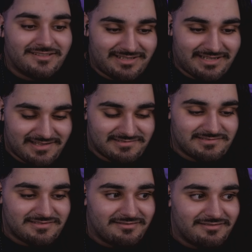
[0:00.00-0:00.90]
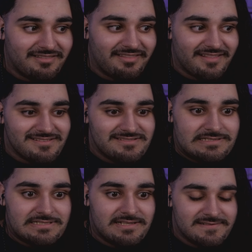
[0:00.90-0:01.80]

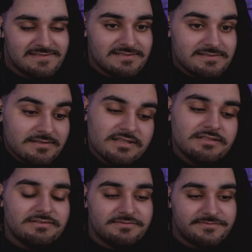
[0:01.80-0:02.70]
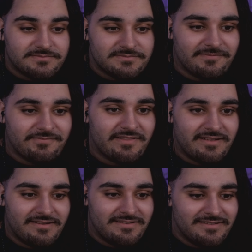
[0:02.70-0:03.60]

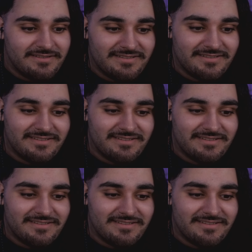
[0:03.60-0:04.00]
No one is speaking in this clip.